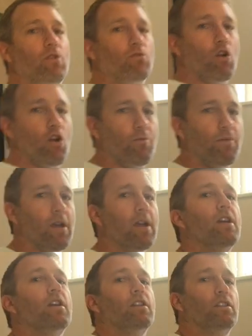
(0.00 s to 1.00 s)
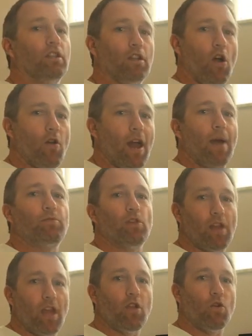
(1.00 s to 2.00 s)
the rope to load up so
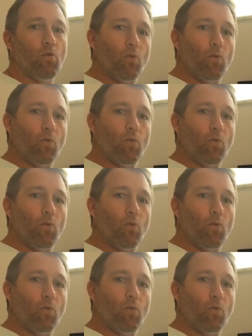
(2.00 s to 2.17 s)
that your